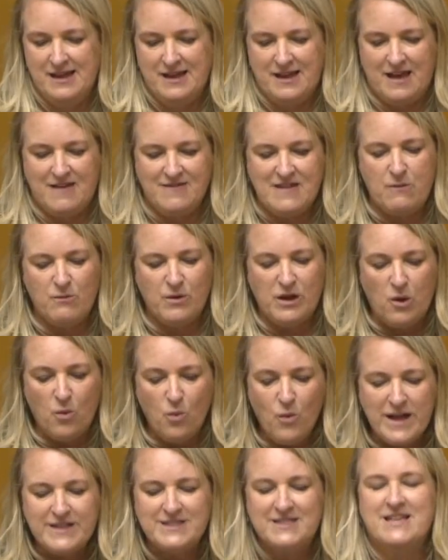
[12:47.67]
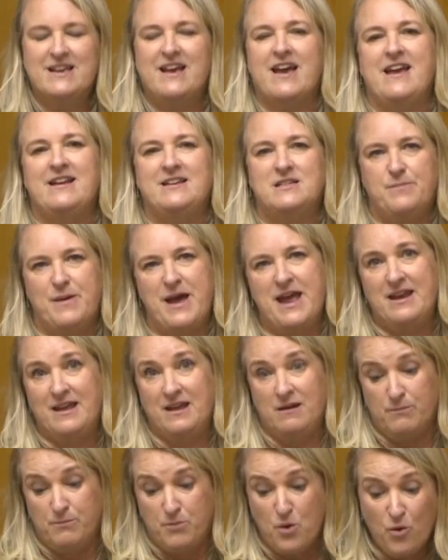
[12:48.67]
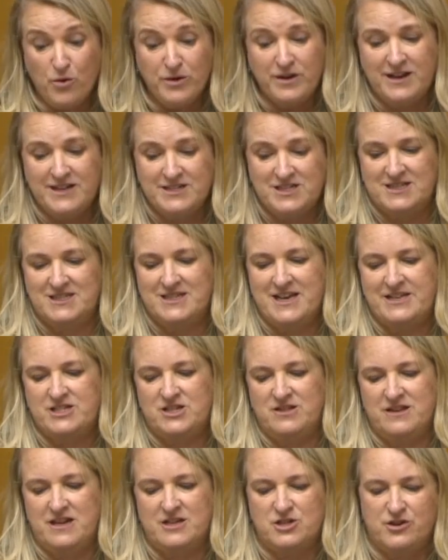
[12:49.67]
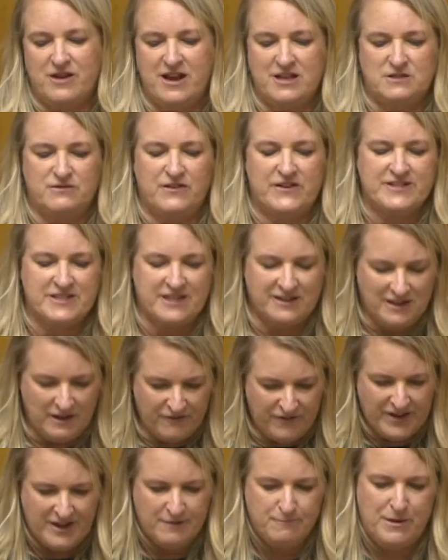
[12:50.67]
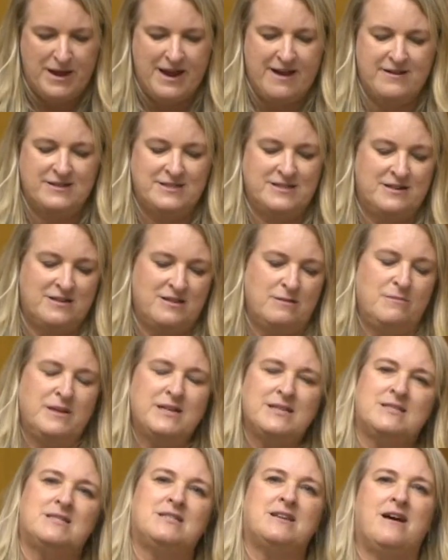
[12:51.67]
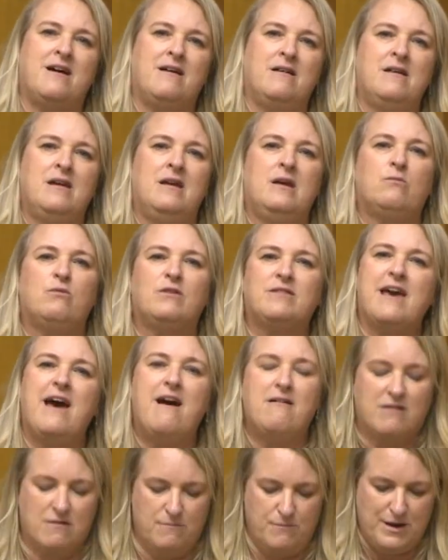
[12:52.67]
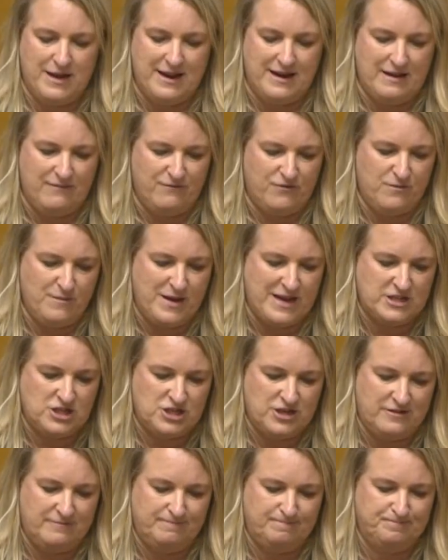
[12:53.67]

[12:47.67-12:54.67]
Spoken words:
and that we are once again debating important legislation that transfers significant powers to the Minister without complete information.